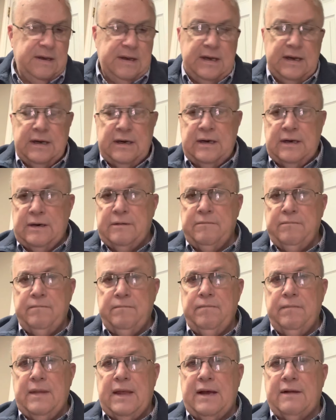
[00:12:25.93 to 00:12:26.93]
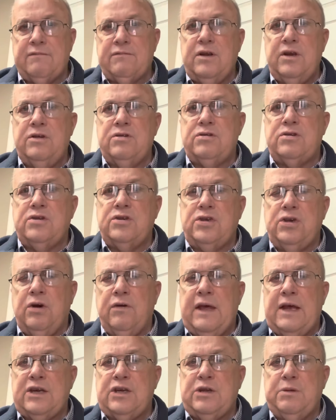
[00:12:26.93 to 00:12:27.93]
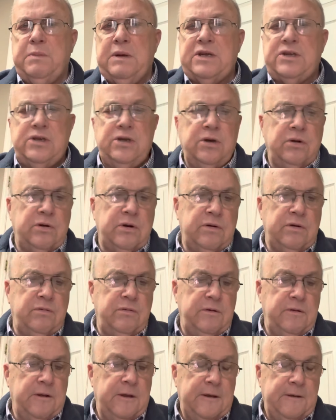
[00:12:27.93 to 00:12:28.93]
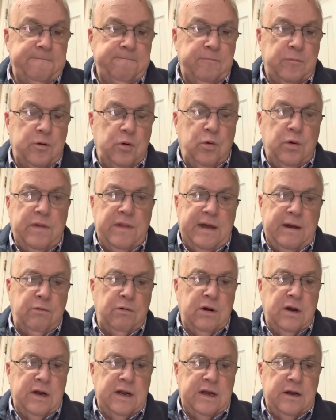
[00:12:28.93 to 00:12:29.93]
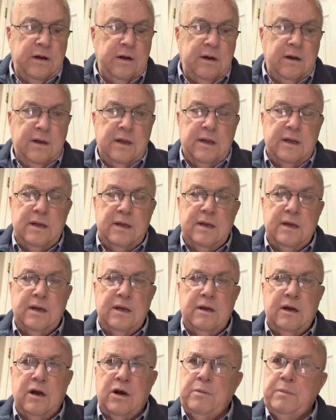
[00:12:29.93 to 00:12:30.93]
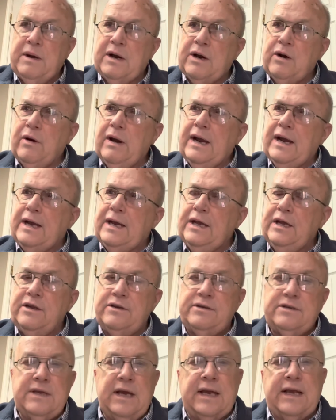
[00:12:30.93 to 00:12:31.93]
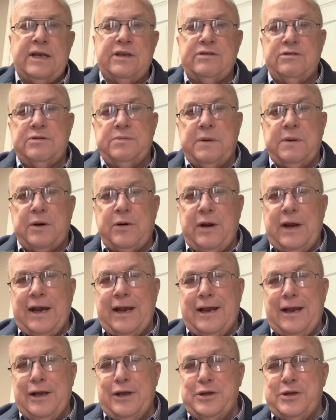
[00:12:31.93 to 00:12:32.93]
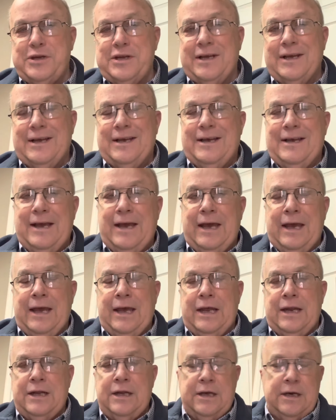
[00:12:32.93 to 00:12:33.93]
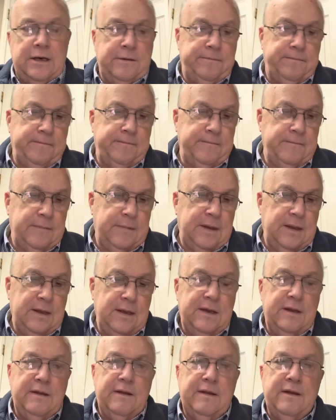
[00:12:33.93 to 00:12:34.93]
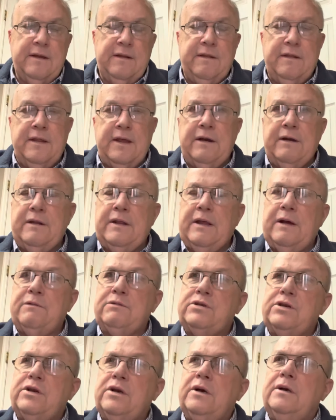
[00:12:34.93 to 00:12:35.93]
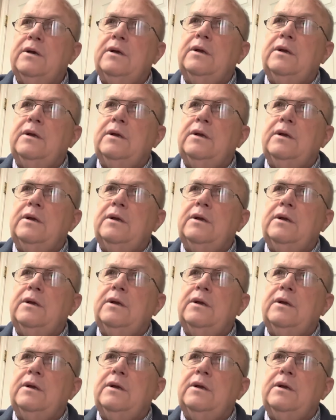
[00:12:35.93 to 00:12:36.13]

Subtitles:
I used to show that to my children when they were little, or my grandkids. I guess it was my grandkids. And there was a